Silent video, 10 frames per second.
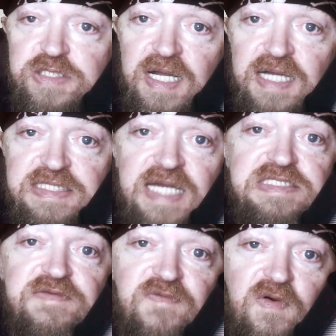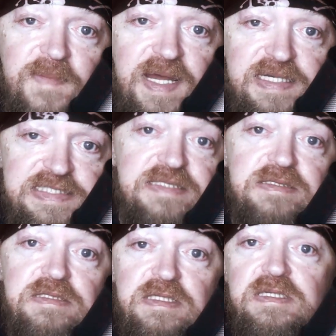She got a taste of her own
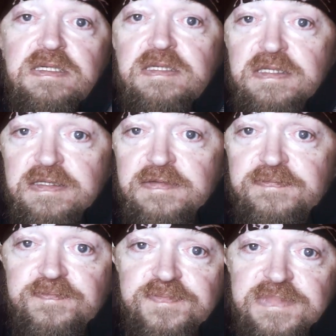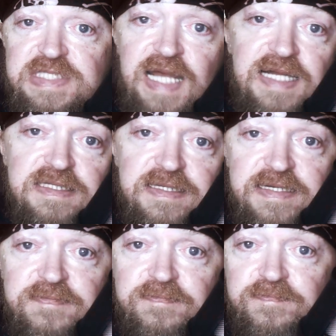medicine,
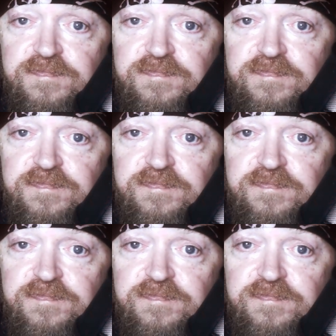sadly.